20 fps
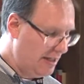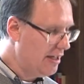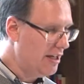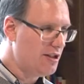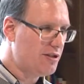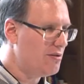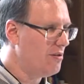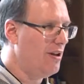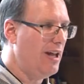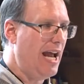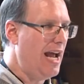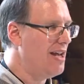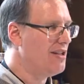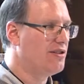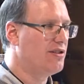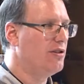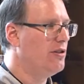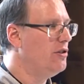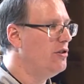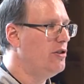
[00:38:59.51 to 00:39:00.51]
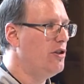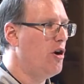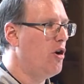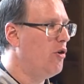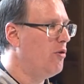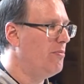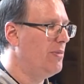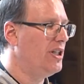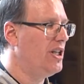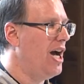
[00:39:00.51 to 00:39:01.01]
Israel has
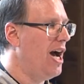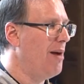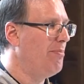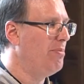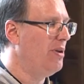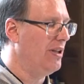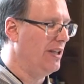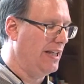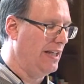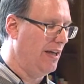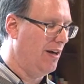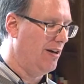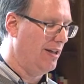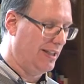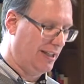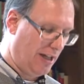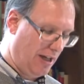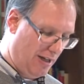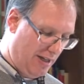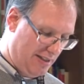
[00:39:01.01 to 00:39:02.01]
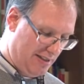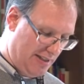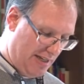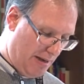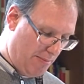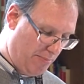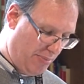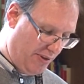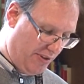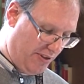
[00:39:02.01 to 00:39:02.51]
no monopoly on God's
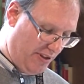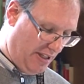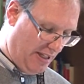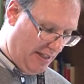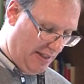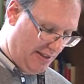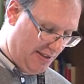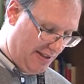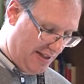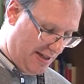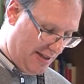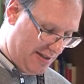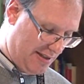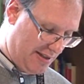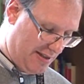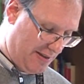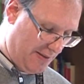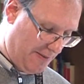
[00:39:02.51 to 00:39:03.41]
empathy, he says.